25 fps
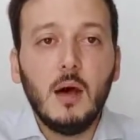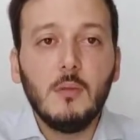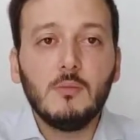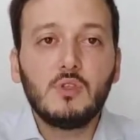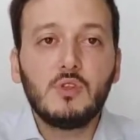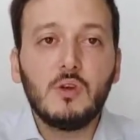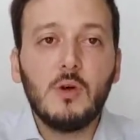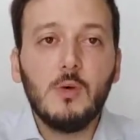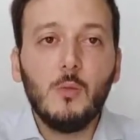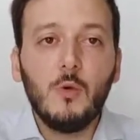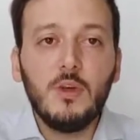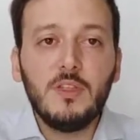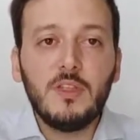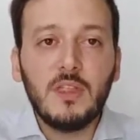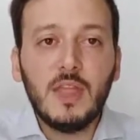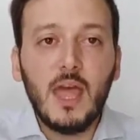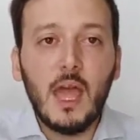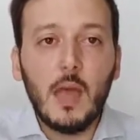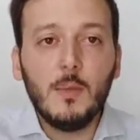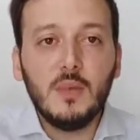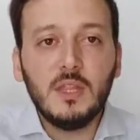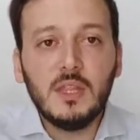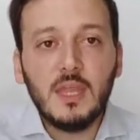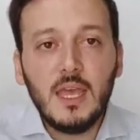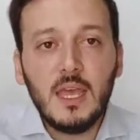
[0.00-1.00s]
So with an
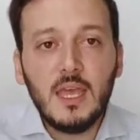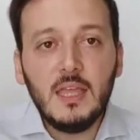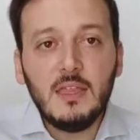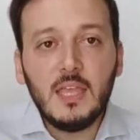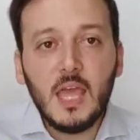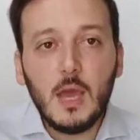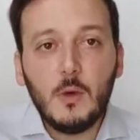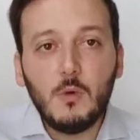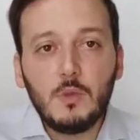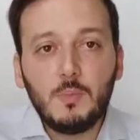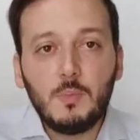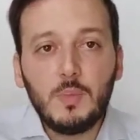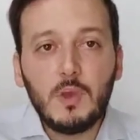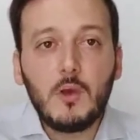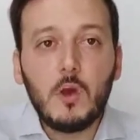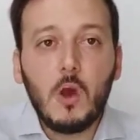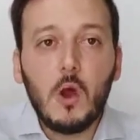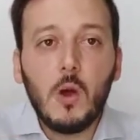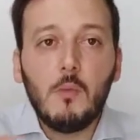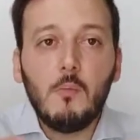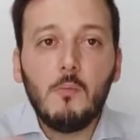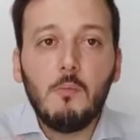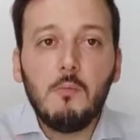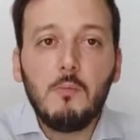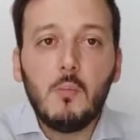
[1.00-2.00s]
M&A, they would
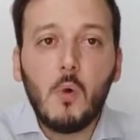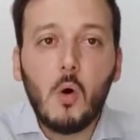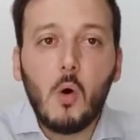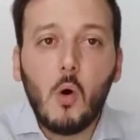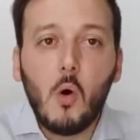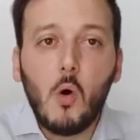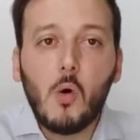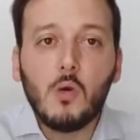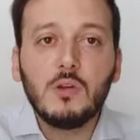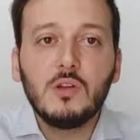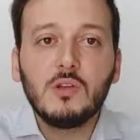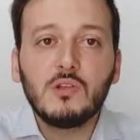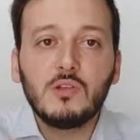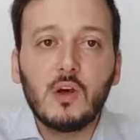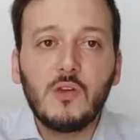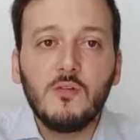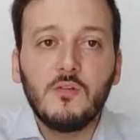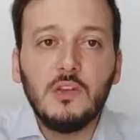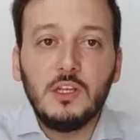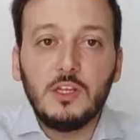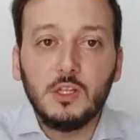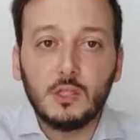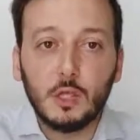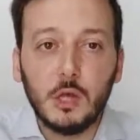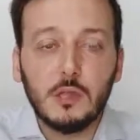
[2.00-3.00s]
become owners of
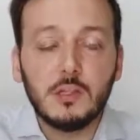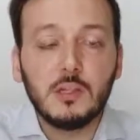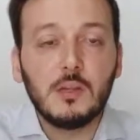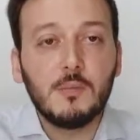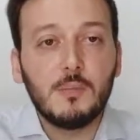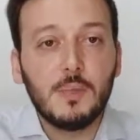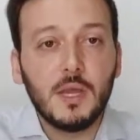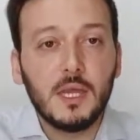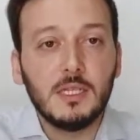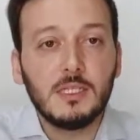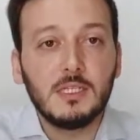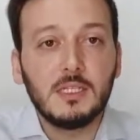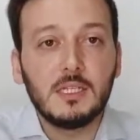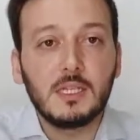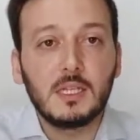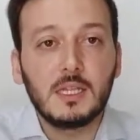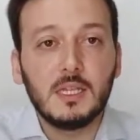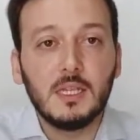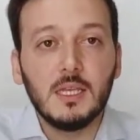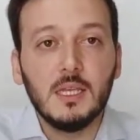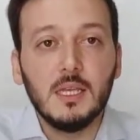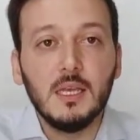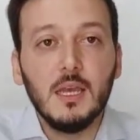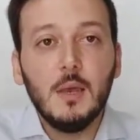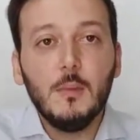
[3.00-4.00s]
each other
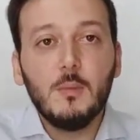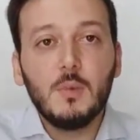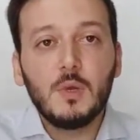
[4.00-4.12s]
basically.